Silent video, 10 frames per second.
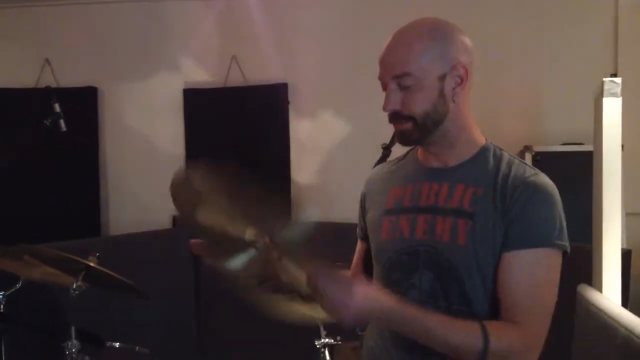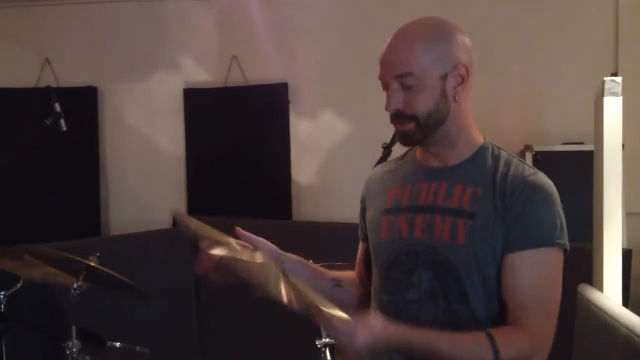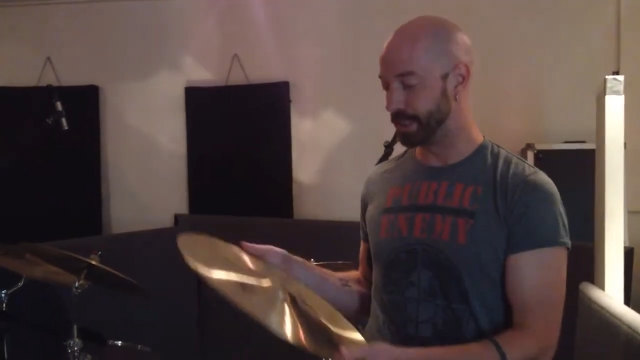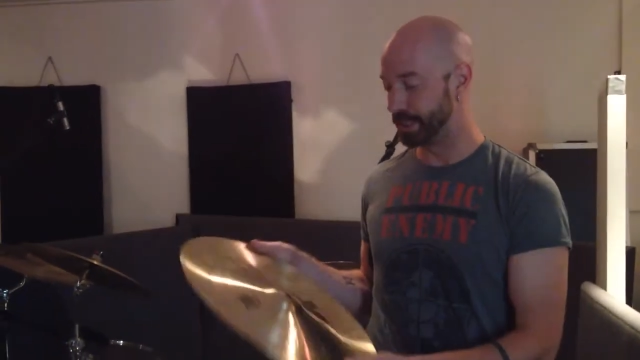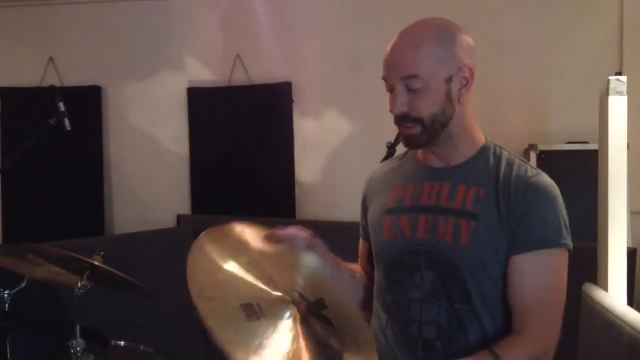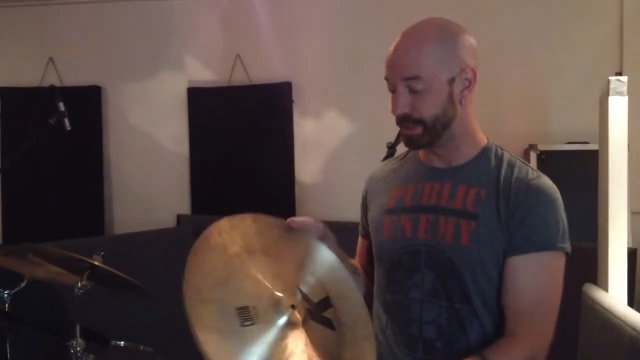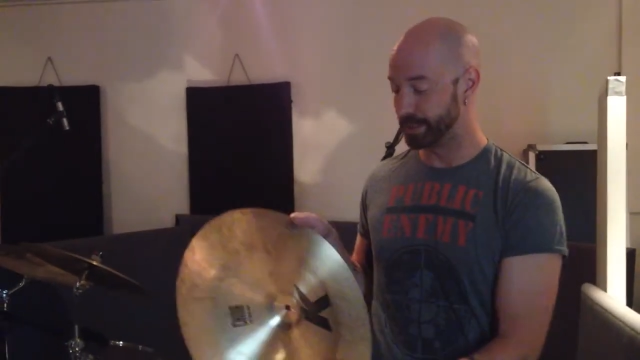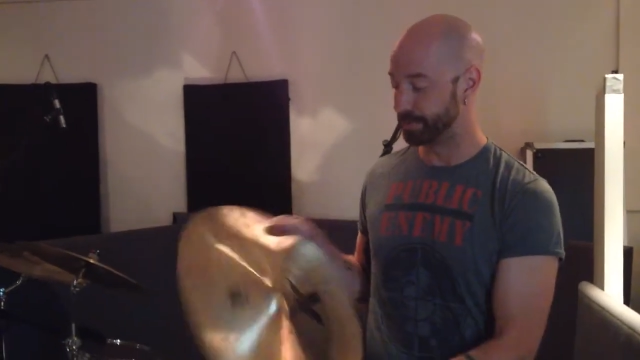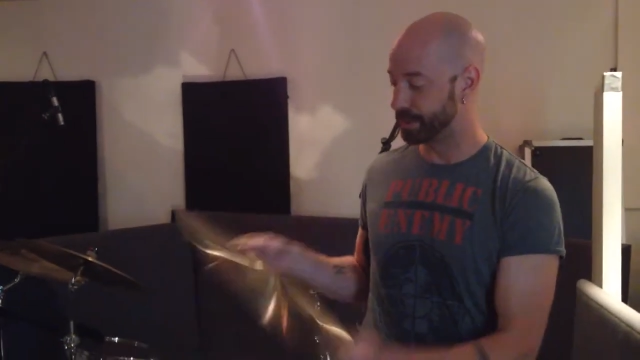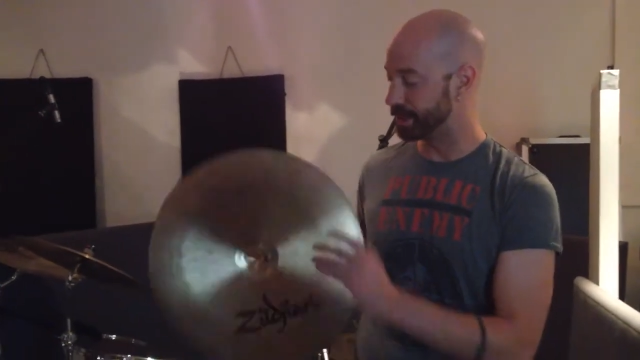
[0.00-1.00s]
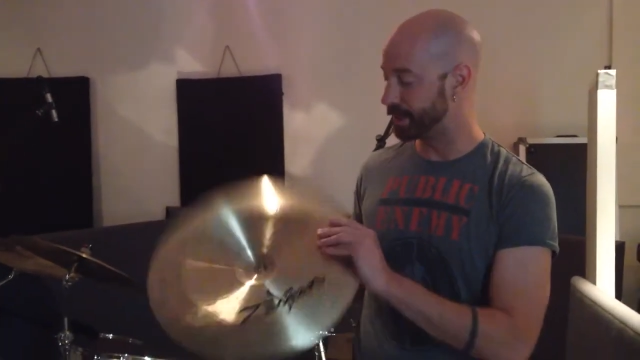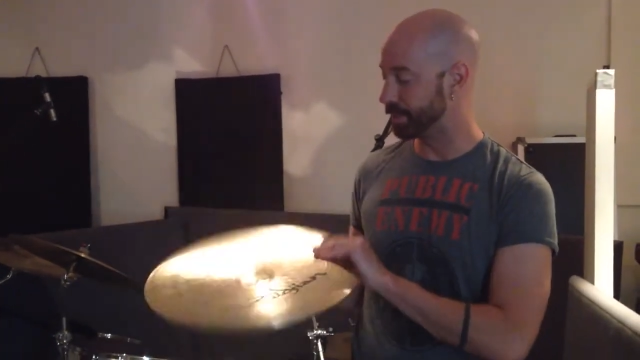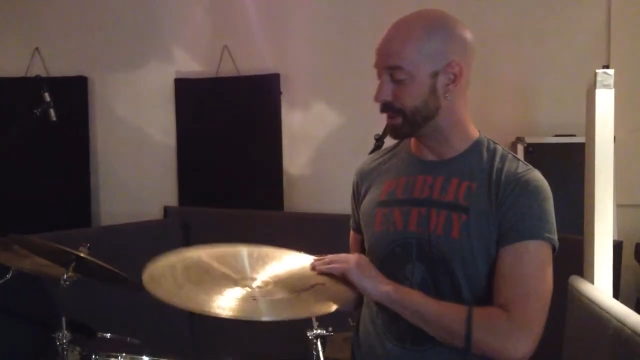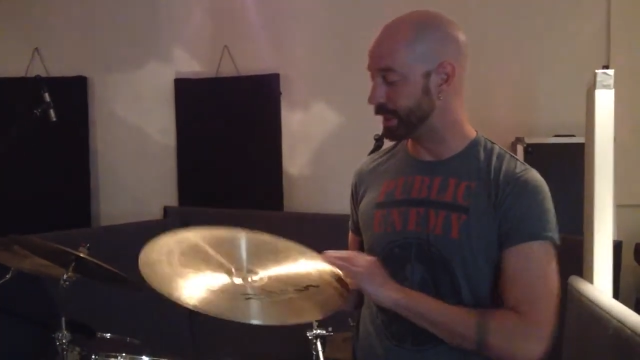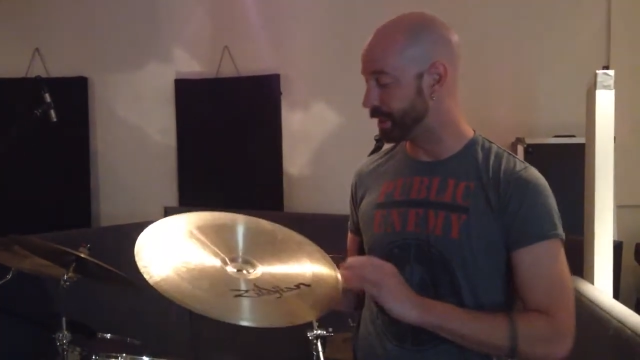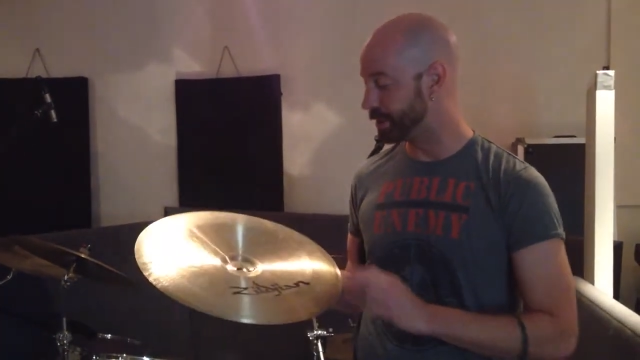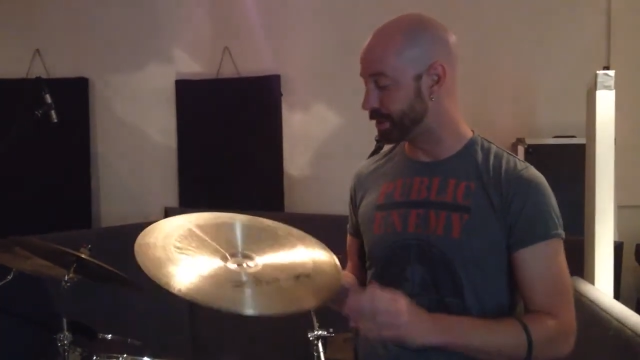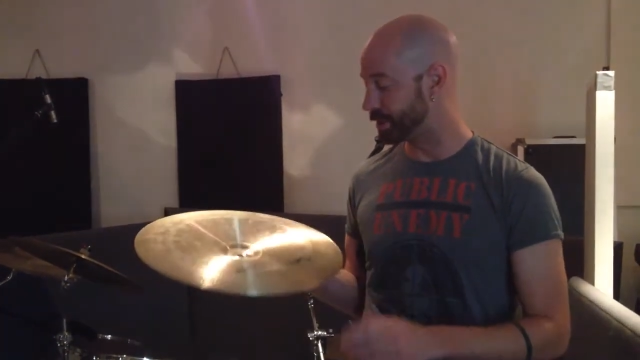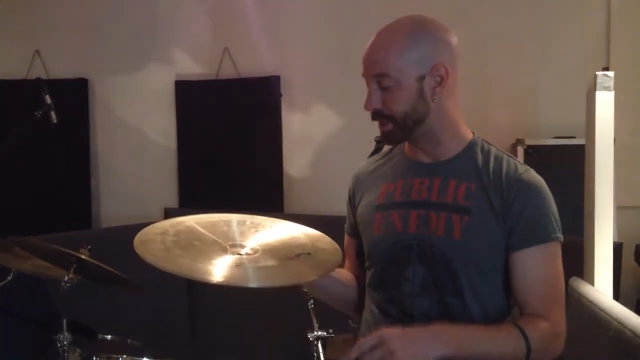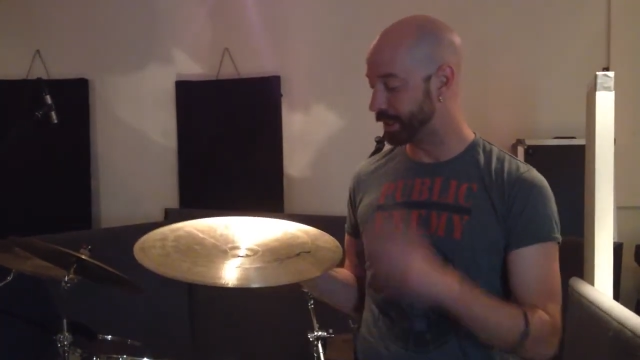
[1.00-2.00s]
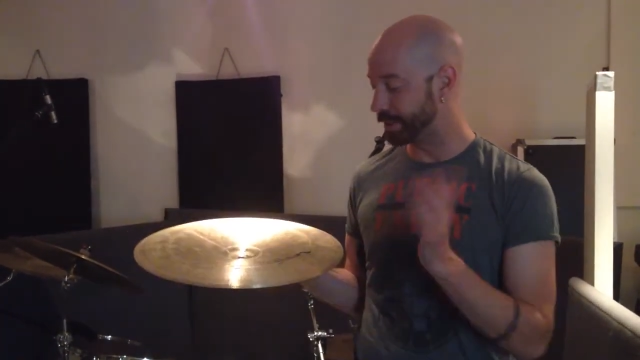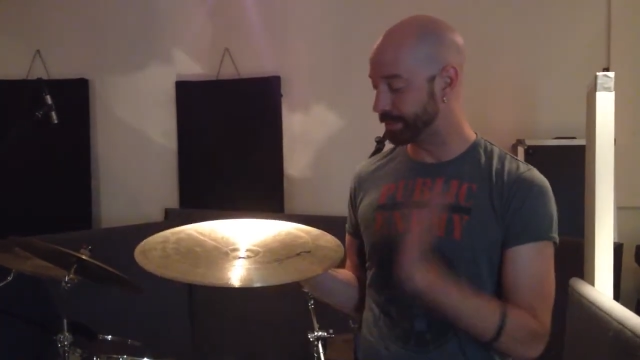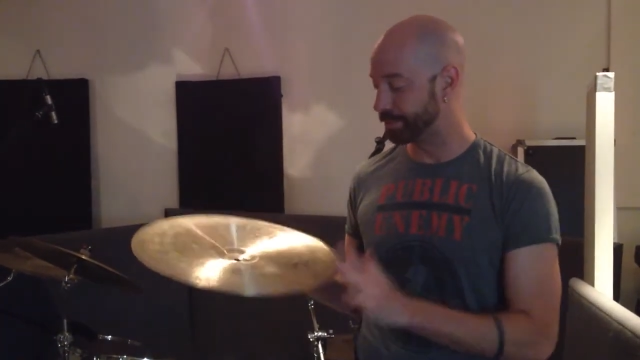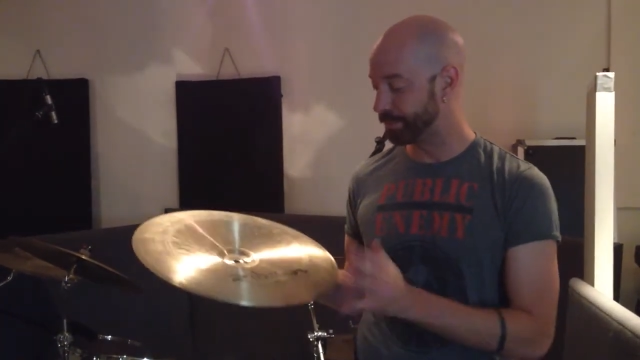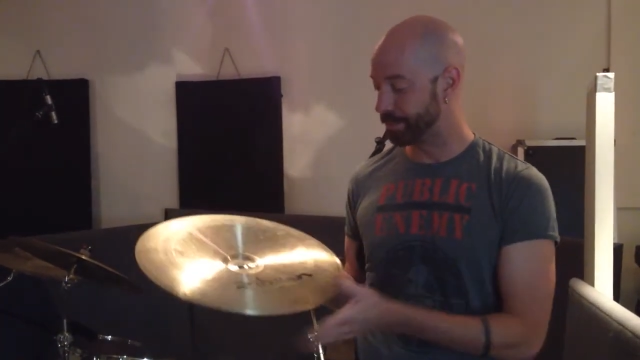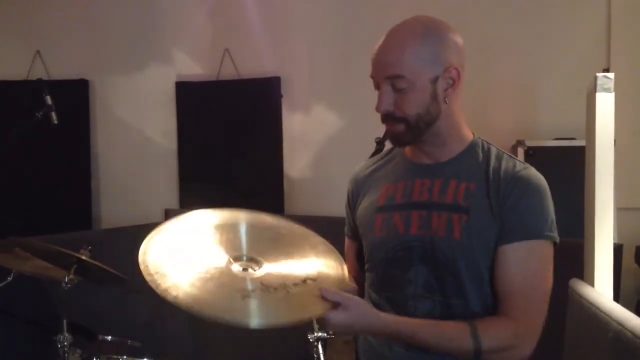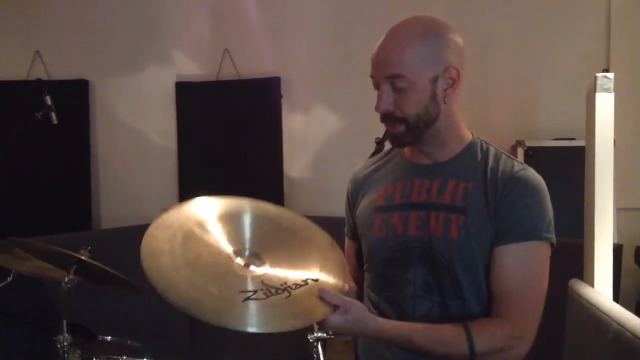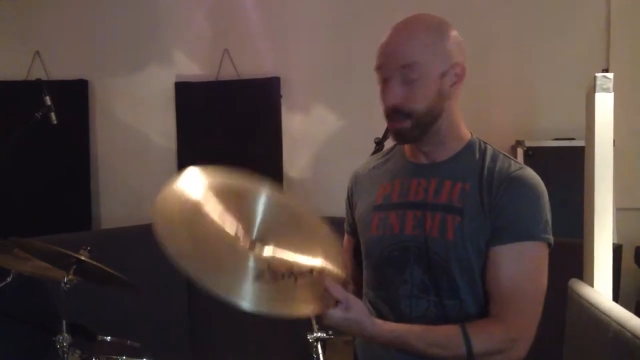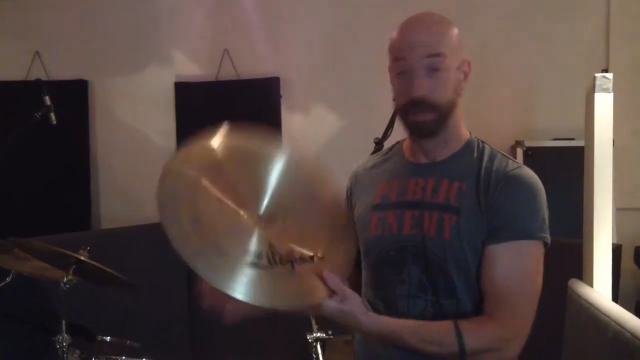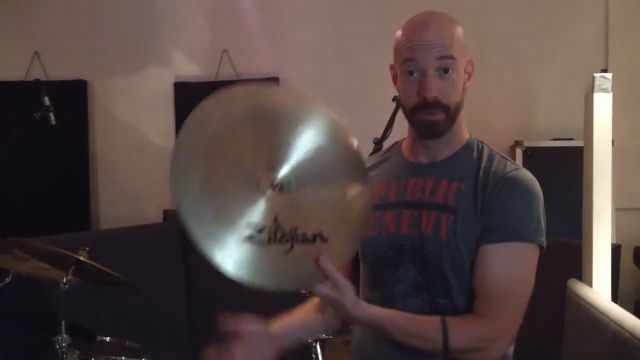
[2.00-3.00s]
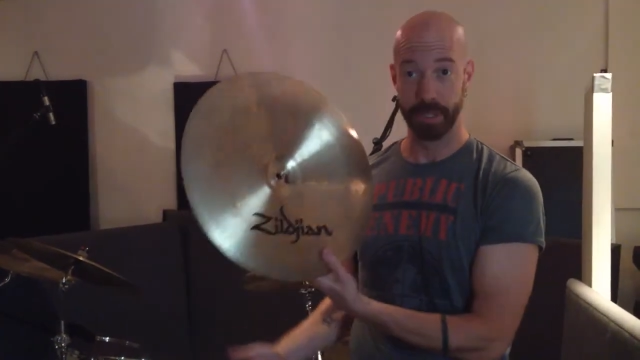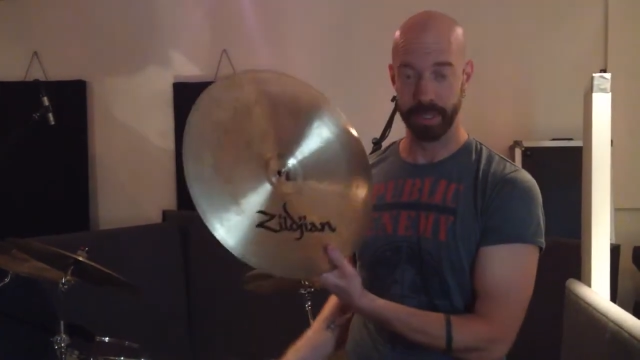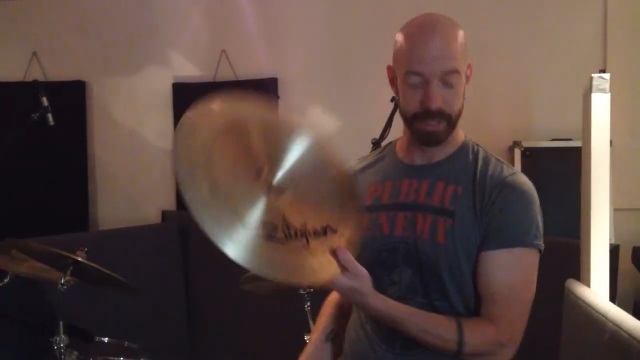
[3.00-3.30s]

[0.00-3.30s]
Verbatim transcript: Zildjian 17-inch china, really